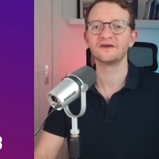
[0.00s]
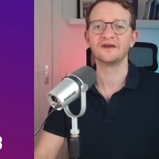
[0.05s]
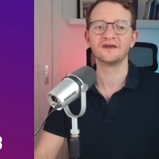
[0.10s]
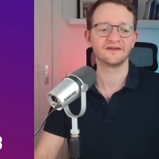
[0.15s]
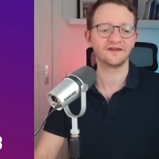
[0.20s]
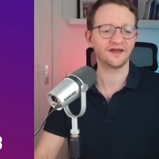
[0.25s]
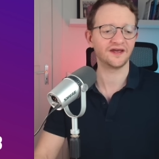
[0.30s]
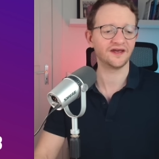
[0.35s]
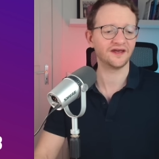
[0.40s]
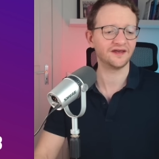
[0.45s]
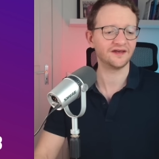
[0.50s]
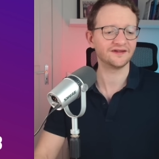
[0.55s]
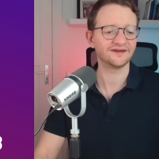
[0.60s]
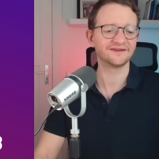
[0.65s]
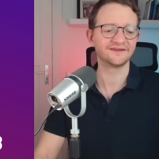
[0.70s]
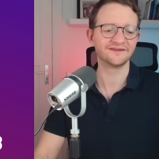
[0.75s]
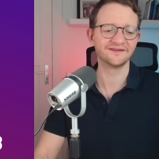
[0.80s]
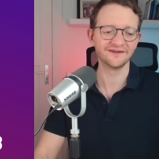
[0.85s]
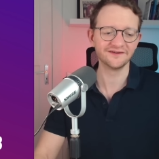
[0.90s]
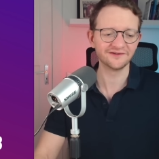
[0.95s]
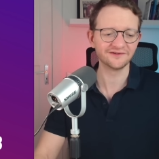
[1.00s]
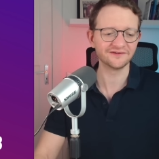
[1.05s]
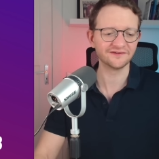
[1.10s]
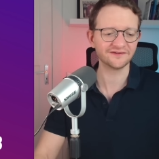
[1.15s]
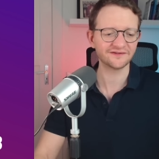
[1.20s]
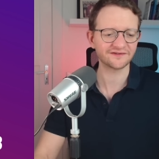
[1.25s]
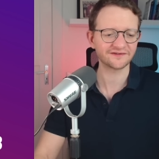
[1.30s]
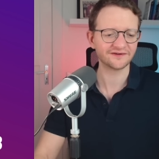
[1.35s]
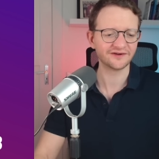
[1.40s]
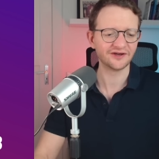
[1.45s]
They
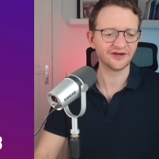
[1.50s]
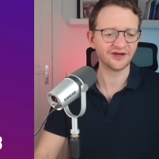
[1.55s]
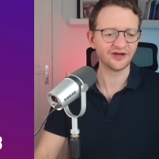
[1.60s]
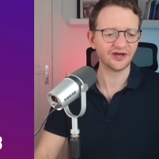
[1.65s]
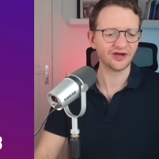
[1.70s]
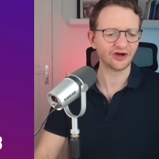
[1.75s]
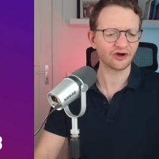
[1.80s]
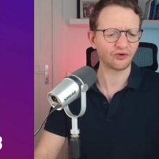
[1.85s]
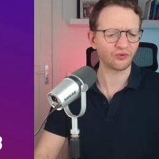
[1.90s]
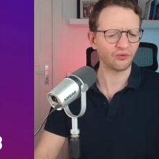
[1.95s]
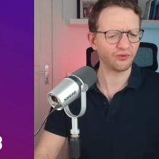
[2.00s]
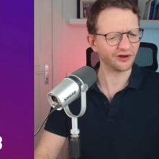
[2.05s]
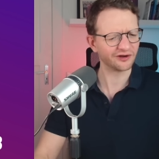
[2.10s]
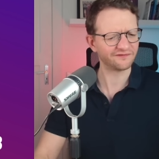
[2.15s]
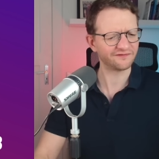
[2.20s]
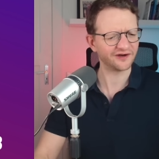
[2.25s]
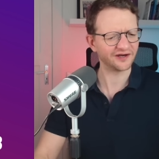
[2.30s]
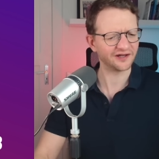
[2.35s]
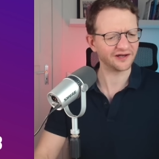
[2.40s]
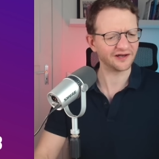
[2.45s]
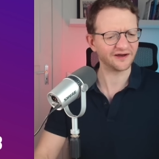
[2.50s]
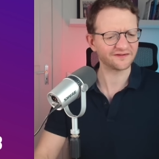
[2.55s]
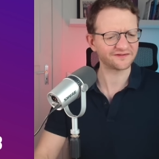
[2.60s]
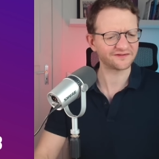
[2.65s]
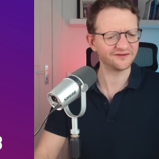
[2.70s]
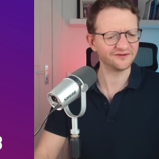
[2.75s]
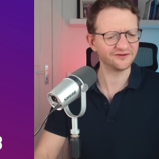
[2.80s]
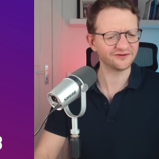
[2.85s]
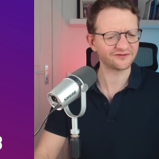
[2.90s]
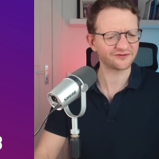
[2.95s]
didn't qualify last
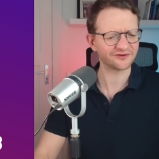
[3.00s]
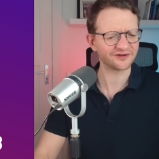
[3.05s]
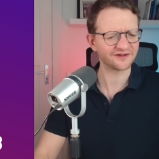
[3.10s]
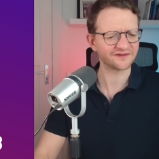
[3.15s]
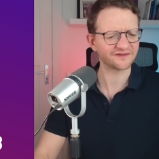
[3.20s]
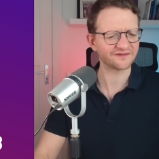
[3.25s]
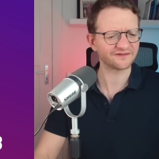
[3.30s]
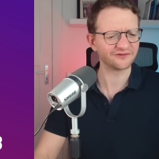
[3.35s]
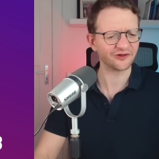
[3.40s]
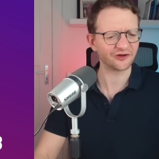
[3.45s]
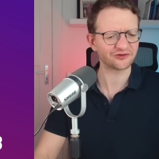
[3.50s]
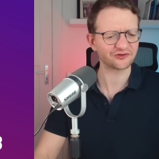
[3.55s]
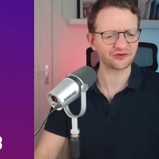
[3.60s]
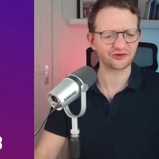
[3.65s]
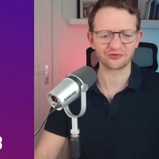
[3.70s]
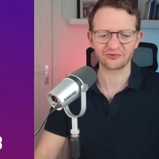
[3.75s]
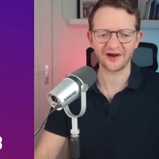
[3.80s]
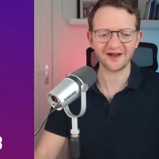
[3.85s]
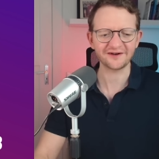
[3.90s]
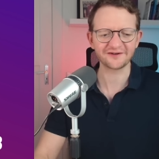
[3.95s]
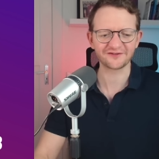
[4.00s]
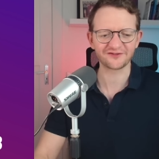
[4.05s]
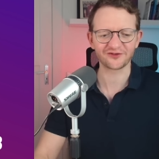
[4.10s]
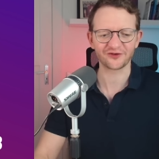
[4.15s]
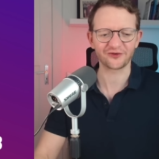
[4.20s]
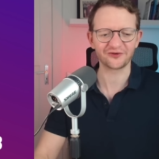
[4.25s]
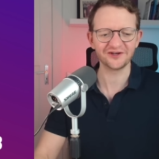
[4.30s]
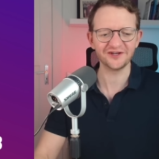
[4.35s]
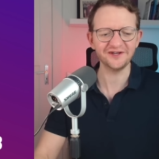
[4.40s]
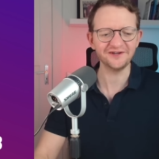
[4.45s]
year, so that's not correct.
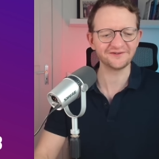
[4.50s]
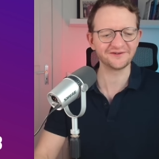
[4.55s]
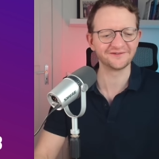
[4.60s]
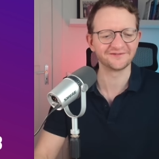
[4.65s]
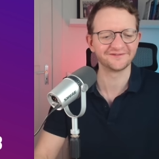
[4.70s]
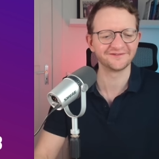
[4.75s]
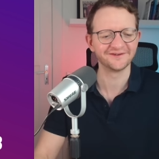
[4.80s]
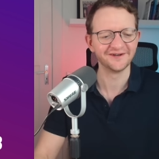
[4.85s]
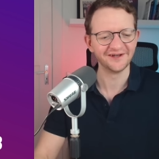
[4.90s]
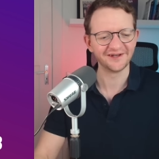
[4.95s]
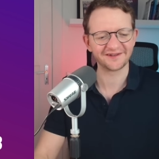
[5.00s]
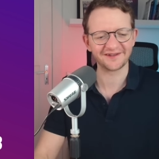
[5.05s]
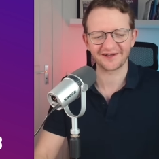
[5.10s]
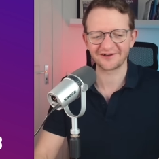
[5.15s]
Sorry, that